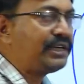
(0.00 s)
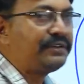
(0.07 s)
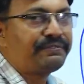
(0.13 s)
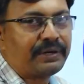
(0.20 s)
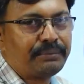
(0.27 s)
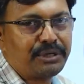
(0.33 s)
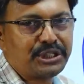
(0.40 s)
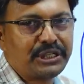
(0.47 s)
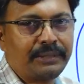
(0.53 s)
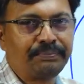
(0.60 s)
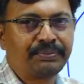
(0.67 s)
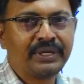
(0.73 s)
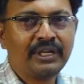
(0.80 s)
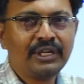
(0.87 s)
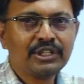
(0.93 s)
information.
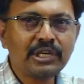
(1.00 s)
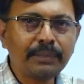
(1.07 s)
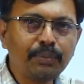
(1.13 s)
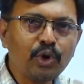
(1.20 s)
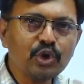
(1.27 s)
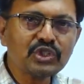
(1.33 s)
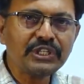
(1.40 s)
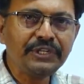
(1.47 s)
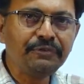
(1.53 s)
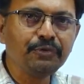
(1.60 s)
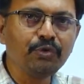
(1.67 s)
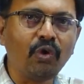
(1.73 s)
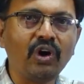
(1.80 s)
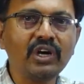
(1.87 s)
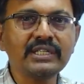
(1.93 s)
Suppose if you
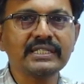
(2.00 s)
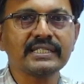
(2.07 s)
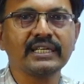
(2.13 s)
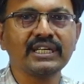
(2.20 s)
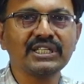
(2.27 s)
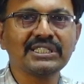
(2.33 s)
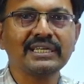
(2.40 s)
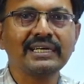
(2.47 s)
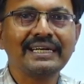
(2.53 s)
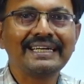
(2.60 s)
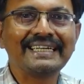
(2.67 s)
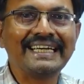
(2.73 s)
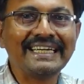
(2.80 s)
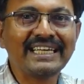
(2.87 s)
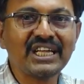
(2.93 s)
want search
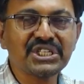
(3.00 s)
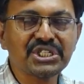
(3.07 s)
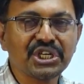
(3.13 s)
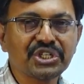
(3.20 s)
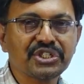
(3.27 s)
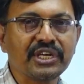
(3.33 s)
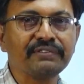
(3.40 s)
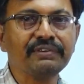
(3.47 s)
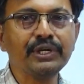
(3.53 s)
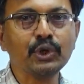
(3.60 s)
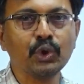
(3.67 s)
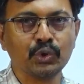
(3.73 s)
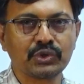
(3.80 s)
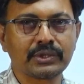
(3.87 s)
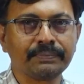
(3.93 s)
data structure
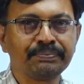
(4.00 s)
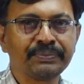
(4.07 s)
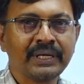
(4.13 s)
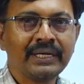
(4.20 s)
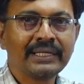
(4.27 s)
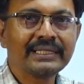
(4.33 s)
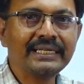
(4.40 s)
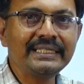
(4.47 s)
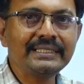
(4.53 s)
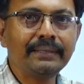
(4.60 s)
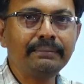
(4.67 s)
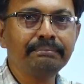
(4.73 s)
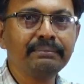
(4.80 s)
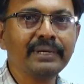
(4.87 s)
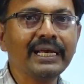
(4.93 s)
videos, that is
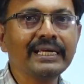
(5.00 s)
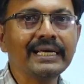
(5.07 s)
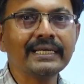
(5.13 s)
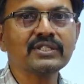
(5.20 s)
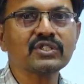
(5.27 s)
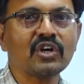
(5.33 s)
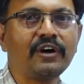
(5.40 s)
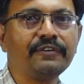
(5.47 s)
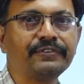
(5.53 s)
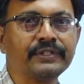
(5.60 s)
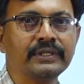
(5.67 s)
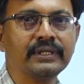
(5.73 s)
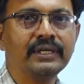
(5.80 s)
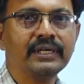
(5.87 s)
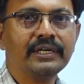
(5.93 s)
millions of
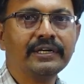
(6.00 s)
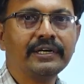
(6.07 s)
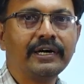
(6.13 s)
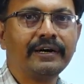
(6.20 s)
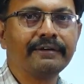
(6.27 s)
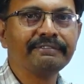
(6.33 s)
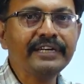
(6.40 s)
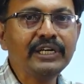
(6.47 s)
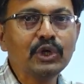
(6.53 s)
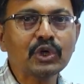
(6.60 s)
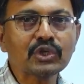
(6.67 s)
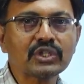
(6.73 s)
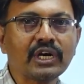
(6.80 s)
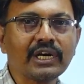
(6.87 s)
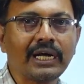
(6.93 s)

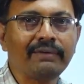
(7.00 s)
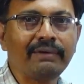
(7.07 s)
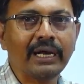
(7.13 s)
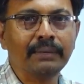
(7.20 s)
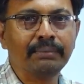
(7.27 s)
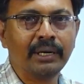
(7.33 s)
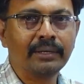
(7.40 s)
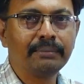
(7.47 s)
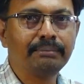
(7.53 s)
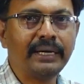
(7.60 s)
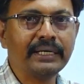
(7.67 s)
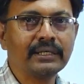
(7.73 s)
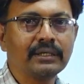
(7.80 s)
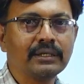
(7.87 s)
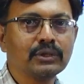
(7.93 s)
videos are available,
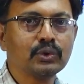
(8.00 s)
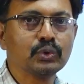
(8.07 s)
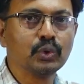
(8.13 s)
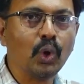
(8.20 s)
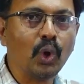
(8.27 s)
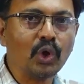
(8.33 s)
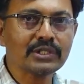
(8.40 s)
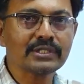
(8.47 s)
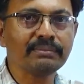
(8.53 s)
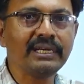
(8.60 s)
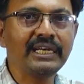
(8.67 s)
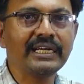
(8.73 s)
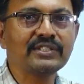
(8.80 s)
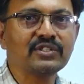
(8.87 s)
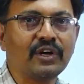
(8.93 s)
but those
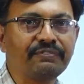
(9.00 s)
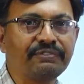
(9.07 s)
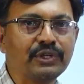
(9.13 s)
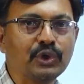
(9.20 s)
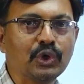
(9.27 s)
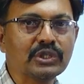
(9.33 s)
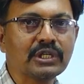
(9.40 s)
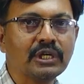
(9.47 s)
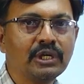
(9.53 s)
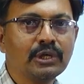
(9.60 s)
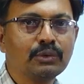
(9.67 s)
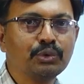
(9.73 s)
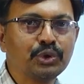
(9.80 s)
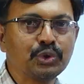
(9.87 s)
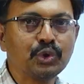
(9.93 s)
millions of videos
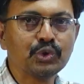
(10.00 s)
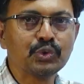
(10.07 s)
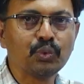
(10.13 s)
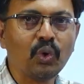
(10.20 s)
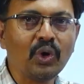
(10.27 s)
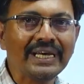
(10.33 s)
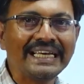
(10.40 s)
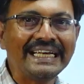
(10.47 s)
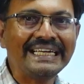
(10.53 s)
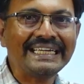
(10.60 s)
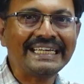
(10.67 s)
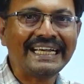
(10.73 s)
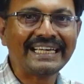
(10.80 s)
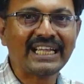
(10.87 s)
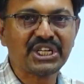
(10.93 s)
we choose only
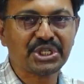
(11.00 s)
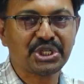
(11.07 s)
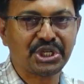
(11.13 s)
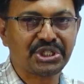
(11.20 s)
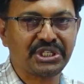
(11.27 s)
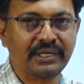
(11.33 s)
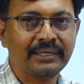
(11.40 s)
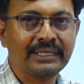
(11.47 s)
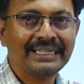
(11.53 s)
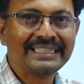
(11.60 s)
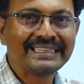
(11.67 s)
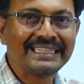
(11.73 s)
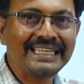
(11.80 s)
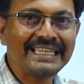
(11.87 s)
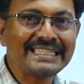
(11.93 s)
data structure.
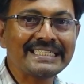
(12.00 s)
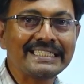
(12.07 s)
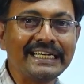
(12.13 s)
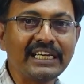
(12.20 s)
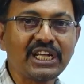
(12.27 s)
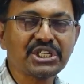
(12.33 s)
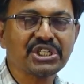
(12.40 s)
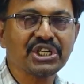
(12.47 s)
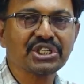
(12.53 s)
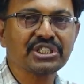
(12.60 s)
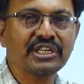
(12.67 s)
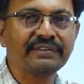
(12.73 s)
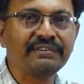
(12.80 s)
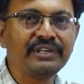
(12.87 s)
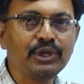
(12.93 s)
These data
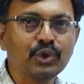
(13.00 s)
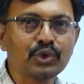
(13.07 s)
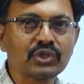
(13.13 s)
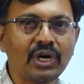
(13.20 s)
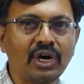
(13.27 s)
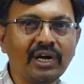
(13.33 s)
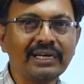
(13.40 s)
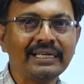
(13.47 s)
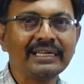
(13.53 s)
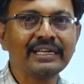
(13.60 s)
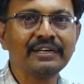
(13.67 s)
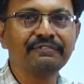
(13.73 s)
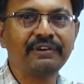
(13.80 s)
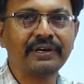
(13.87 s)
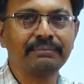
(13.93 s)
structure videos are
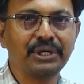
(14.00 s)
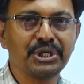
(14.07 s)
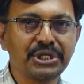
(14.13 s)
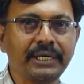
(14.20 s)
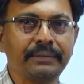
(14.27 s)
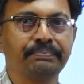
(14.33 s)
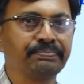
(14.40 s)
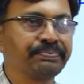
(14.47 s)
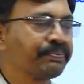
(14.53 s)
information.